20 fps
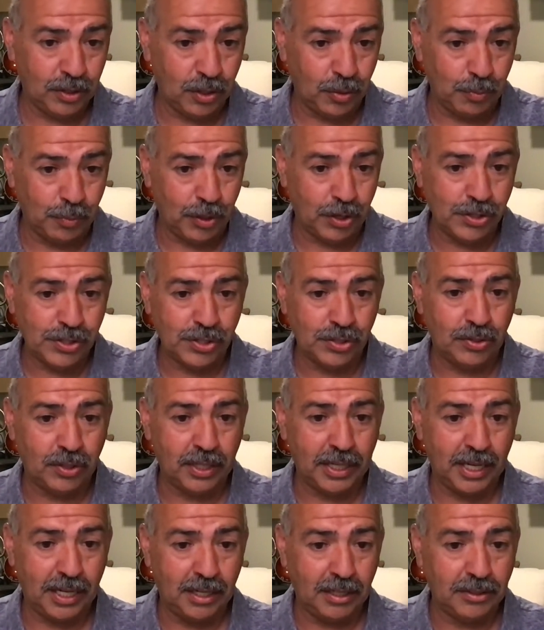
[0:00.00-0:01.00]
commercial
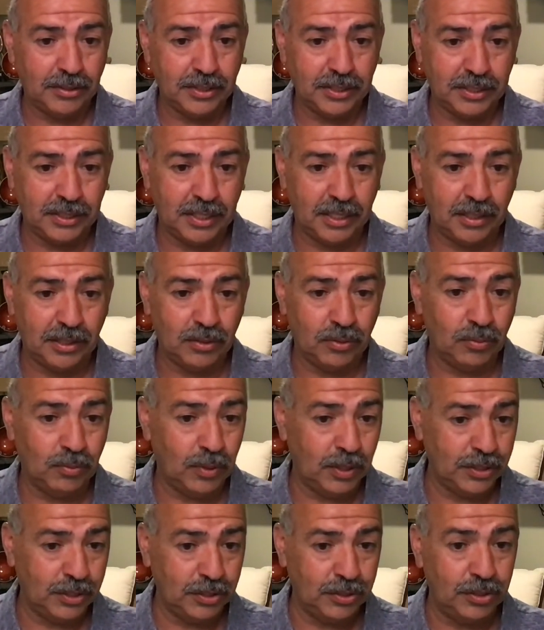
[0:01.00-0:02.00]
accounts and
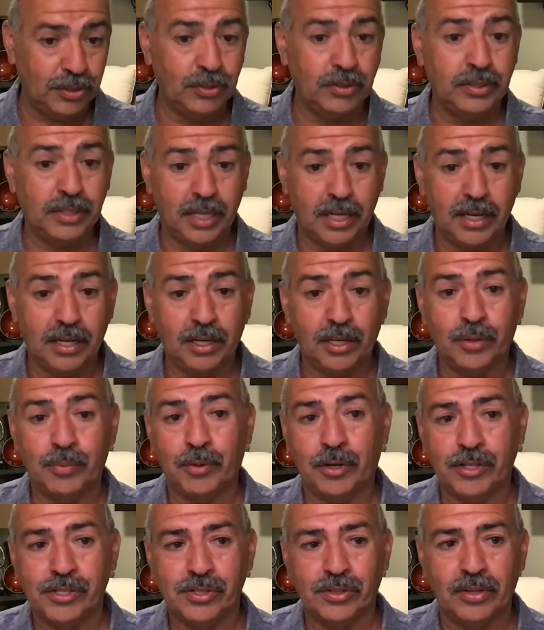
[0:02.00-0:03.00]
what to do to get a
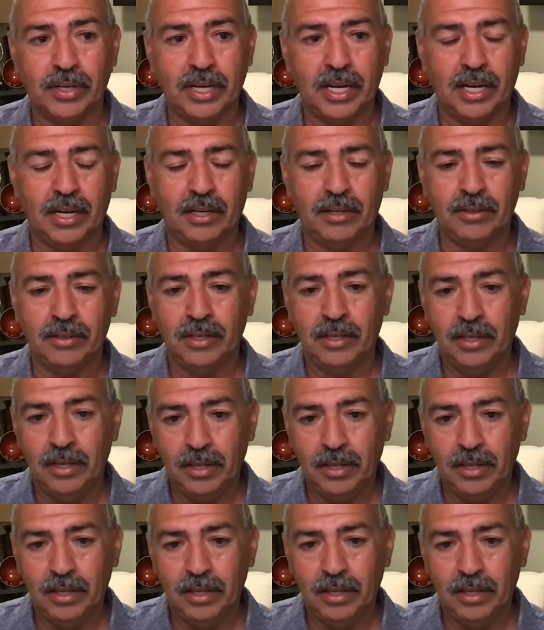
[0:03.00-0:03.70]
commercial account.